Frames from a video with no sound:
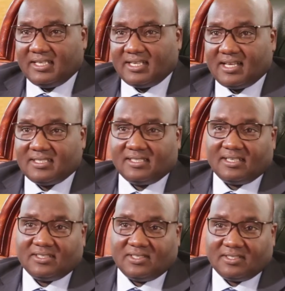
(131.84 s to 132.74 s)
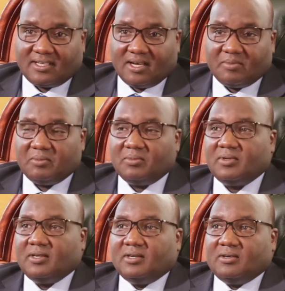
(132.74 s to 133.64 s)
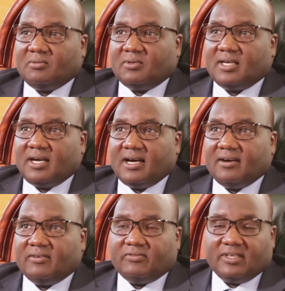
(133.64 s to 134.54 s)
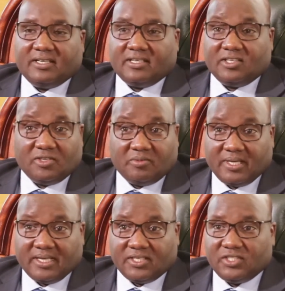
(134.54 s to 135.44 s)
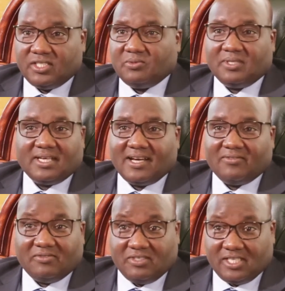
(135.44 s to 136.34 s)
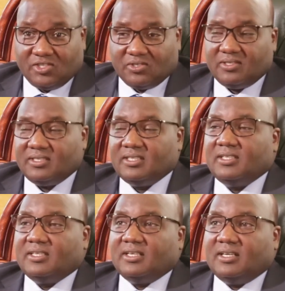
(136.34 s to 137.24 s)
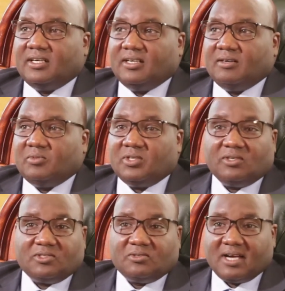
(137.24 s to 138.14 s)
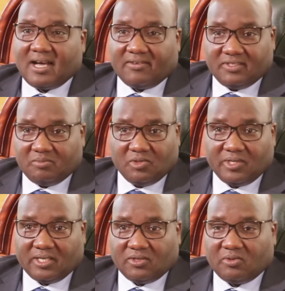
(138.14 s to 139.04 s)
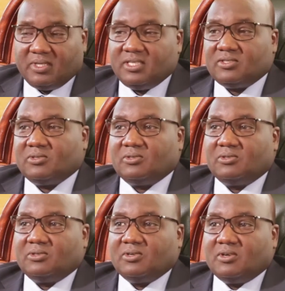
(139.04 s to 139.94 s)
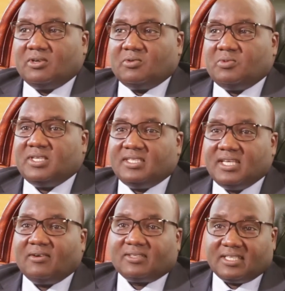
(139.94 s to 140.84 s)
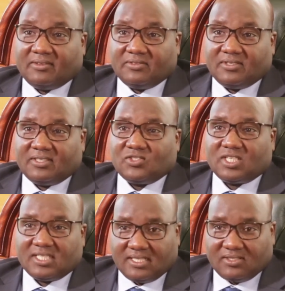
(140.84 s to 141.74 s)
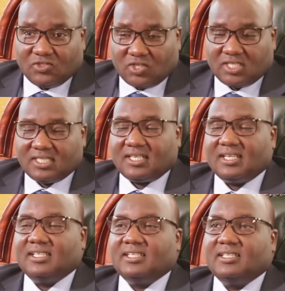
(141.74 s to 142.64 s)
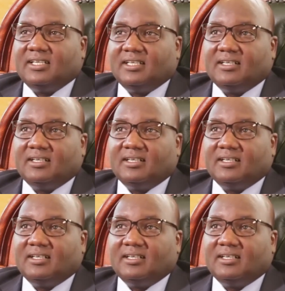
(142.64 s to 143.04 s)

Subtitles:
oil and gas that has just come up. We have renewable energy. We have aviation. We also have the blue economy. So we see ourselves strategically